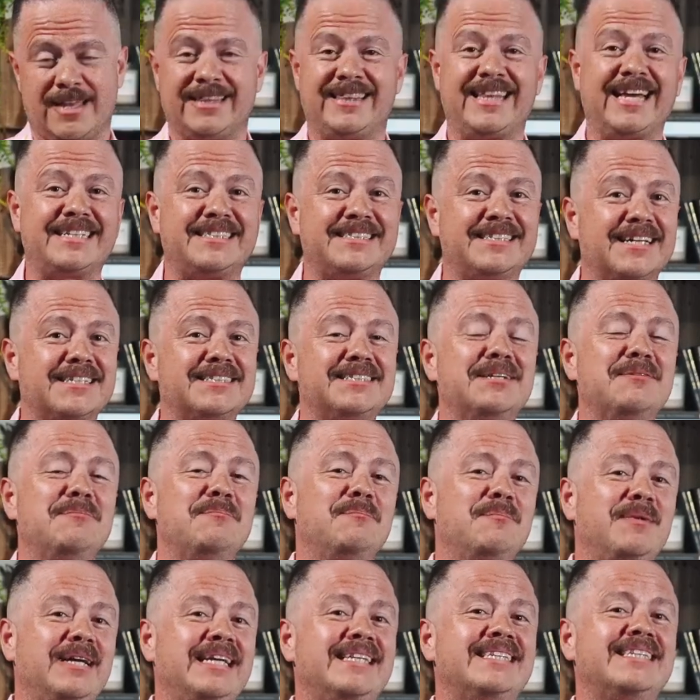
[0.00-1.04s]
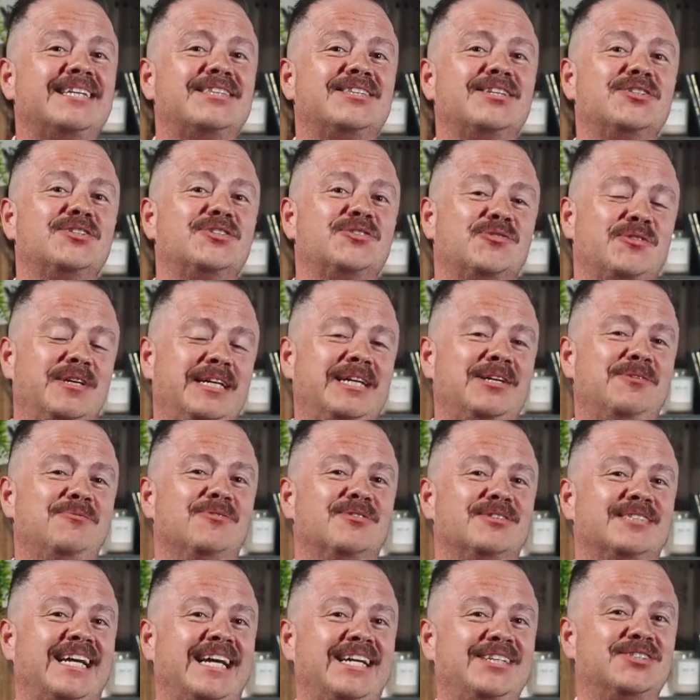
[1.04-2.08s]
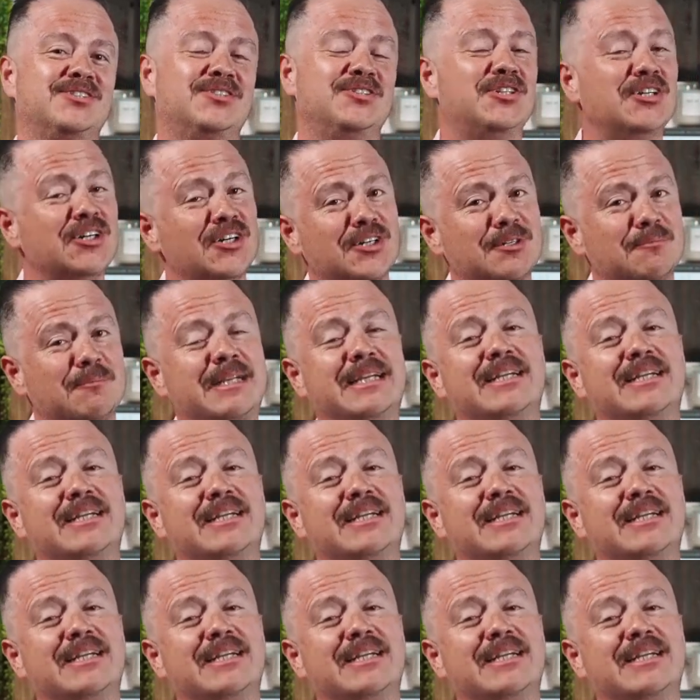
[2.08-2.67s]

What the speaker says: That doesn't mean that the drink will taste good,